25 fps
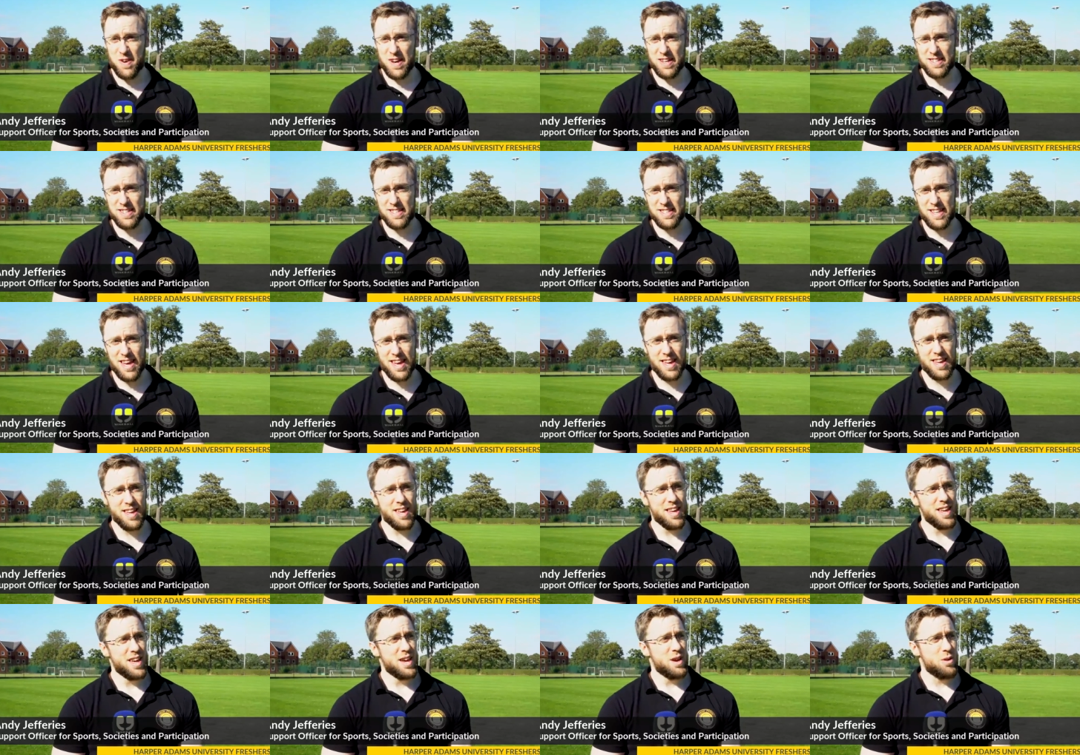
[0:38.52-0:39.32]
Fair
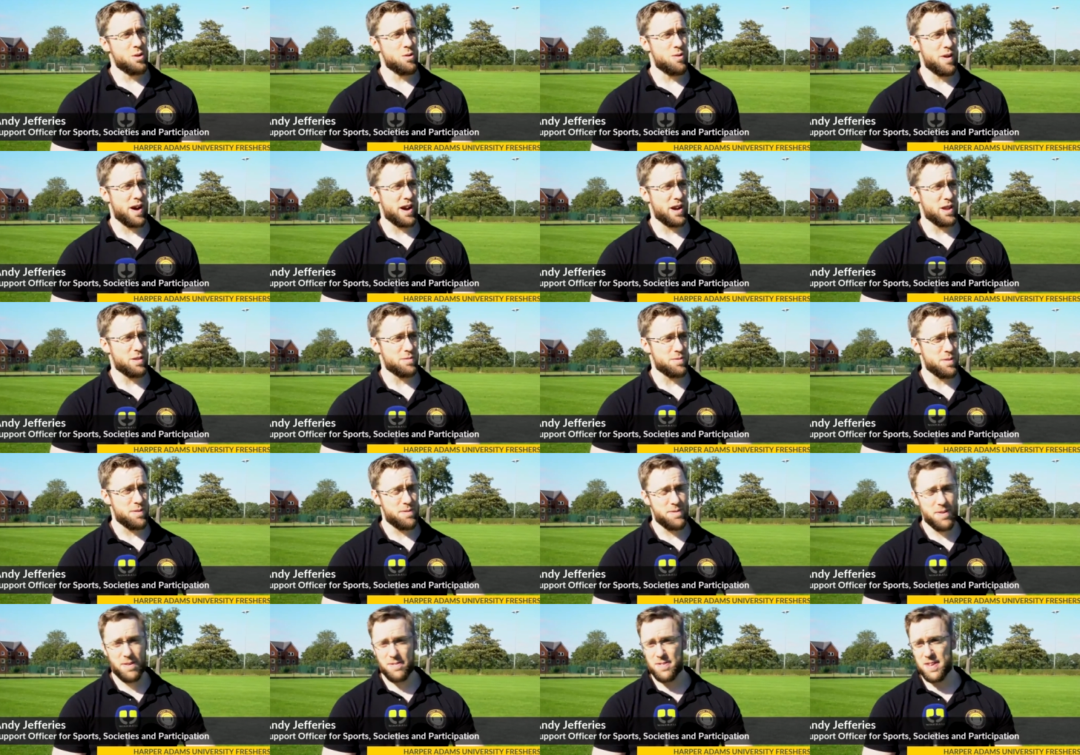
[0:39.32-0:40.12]
today, we've had
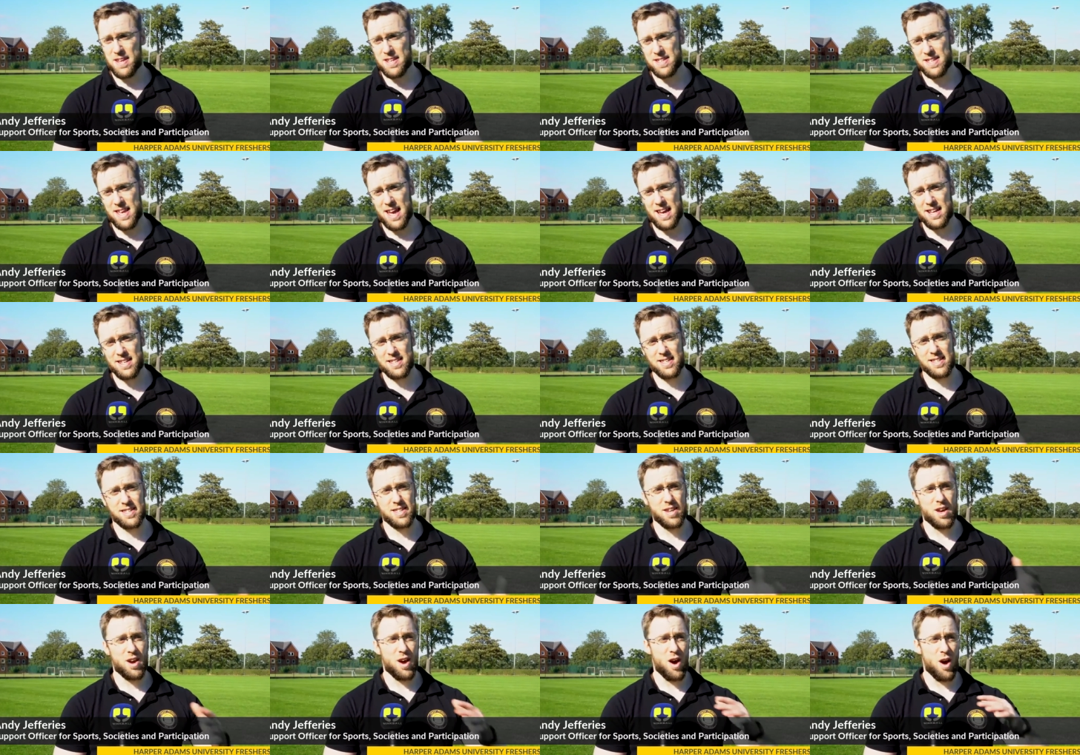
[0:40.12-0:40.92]
over 50
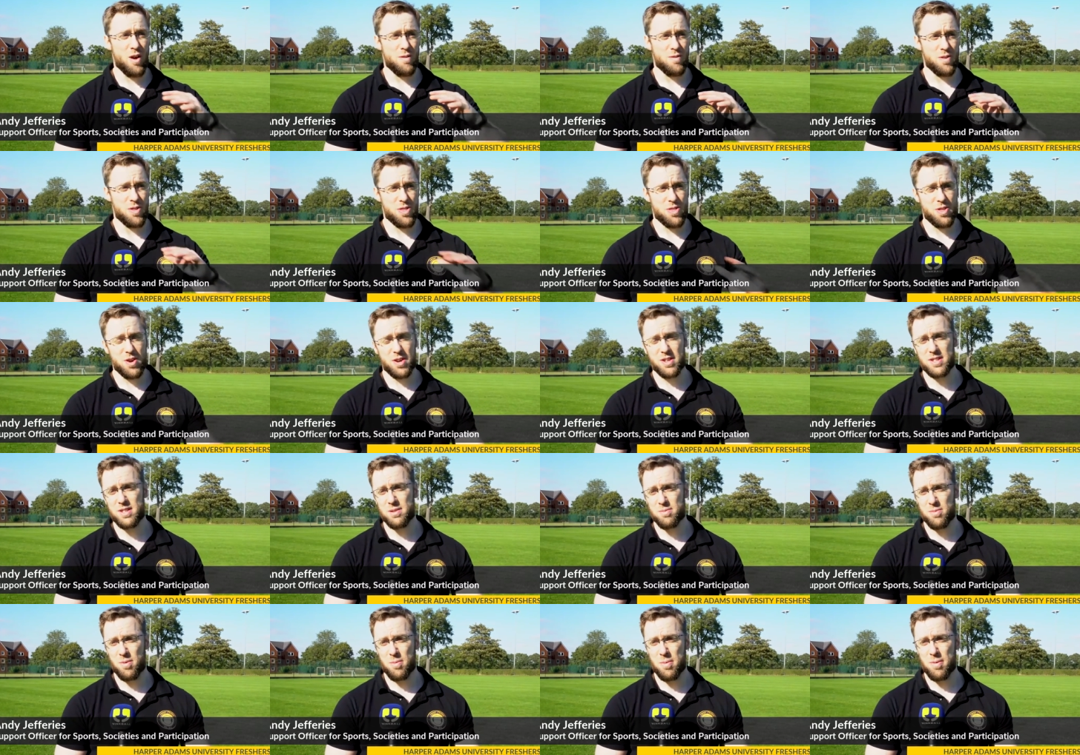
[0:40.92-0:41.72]
stands, uh, over 30
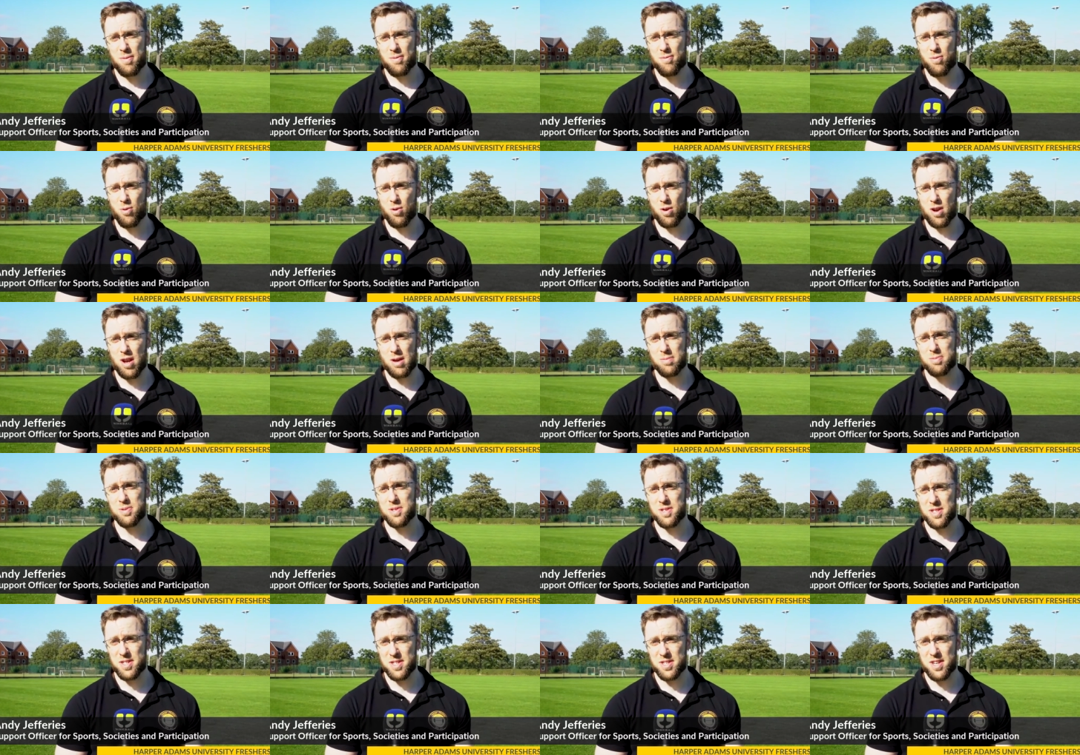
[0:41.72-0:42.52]
of them have been for
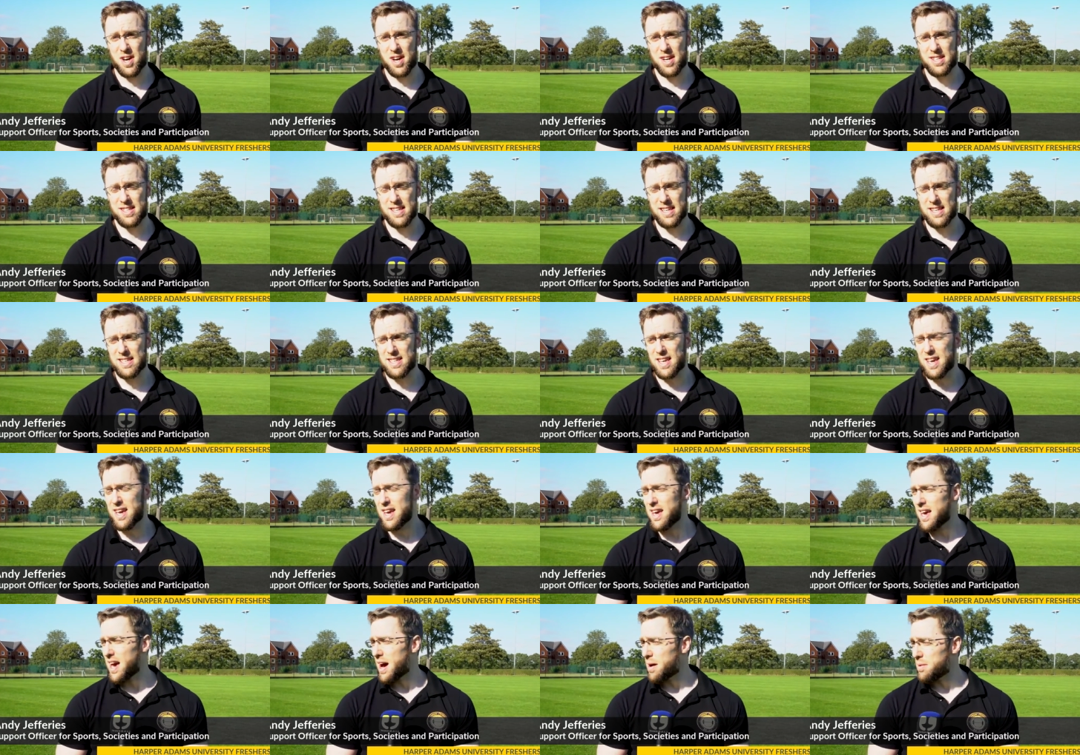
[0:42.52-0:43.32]
clubs and societies
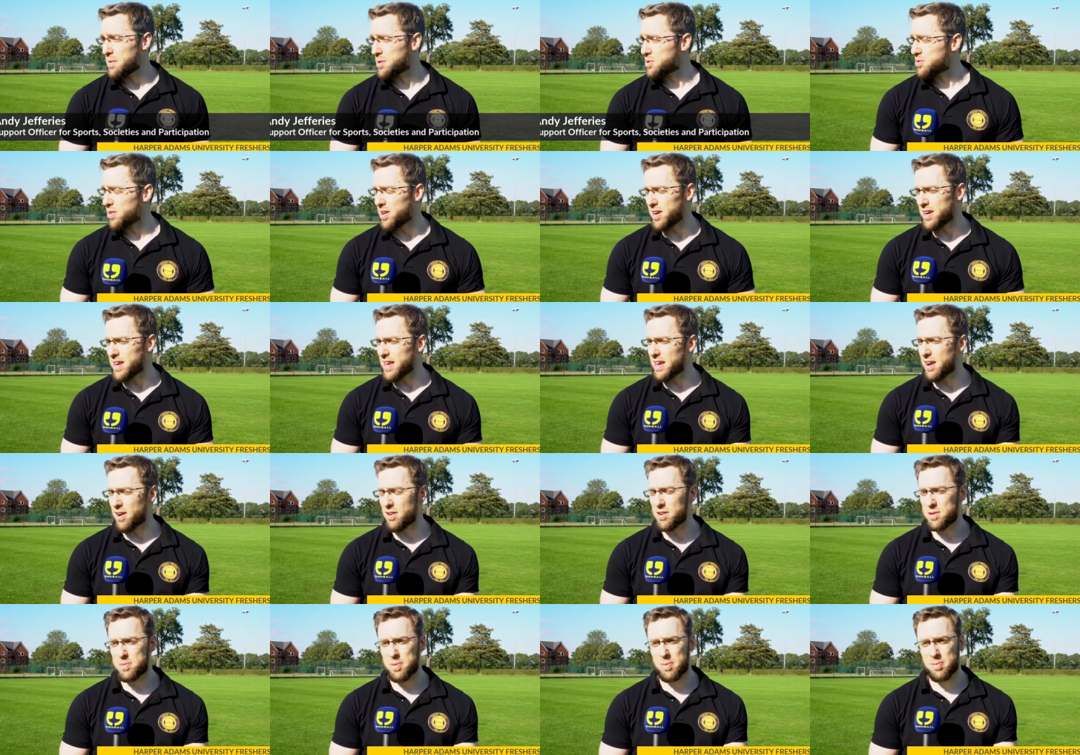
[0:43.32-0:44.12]
and we try and
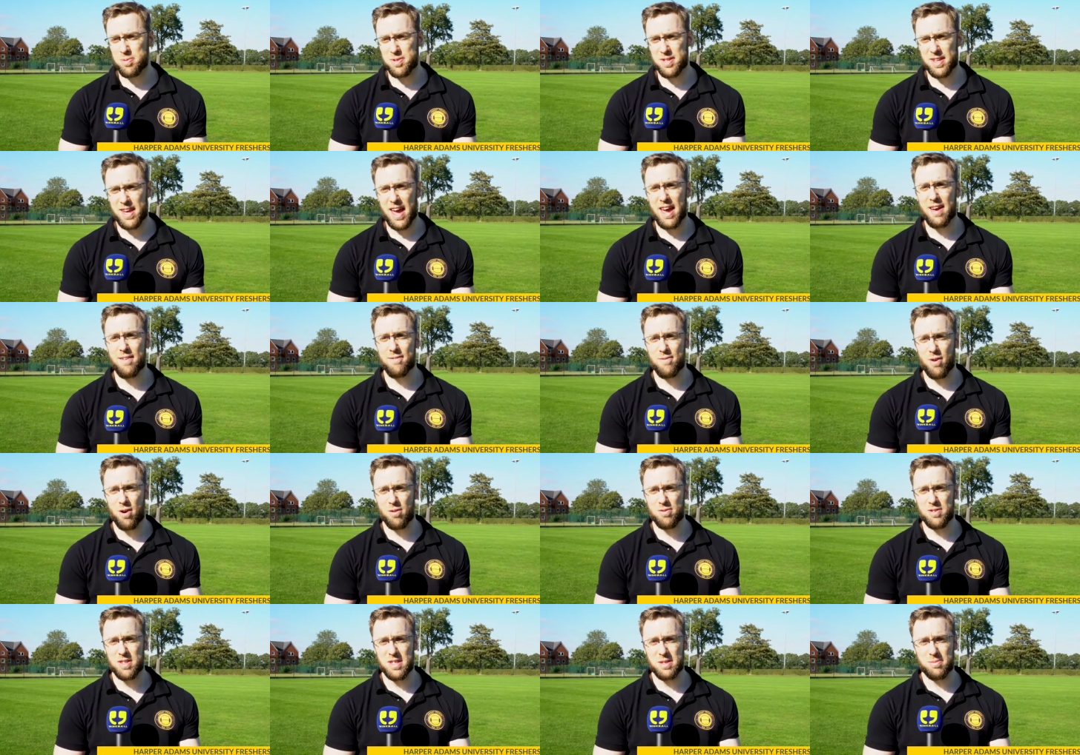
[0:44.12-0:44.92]
encourage people to get
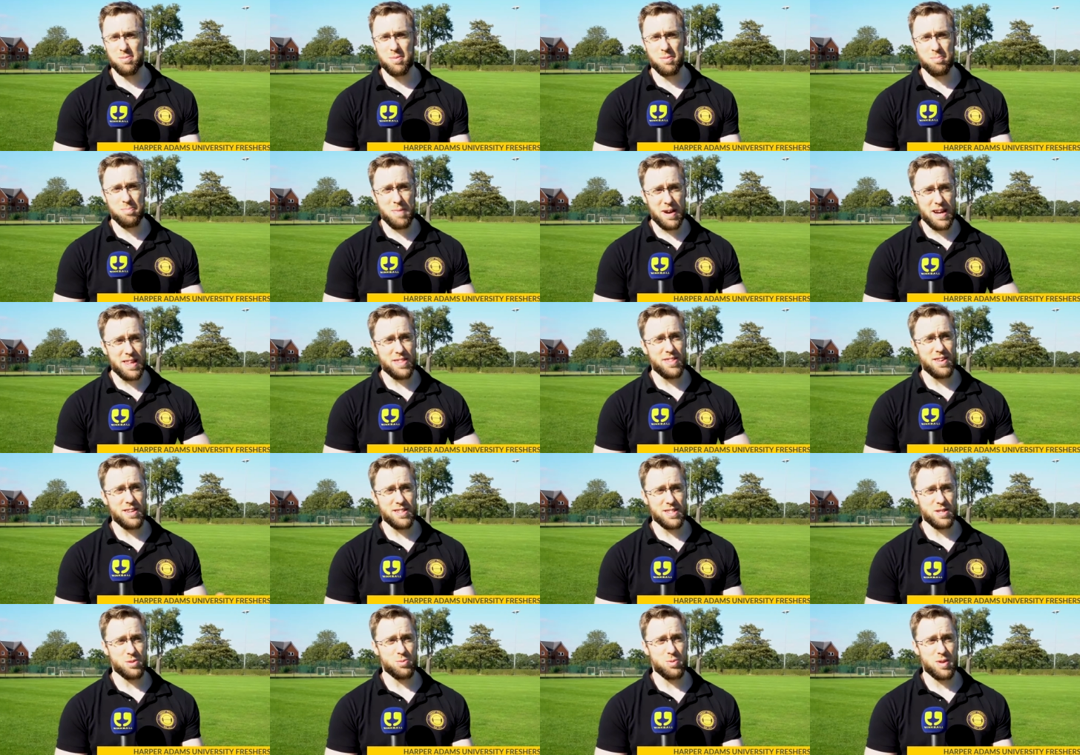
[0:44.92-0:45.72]
involved in as many
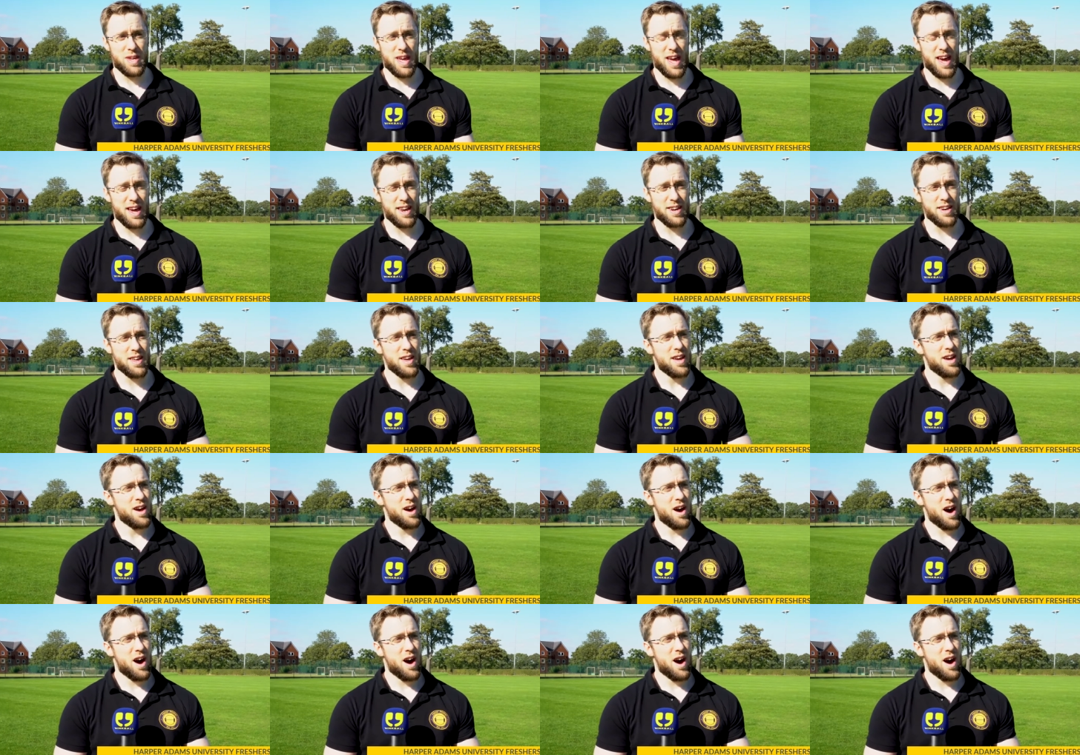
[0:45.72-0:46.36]
things as we can.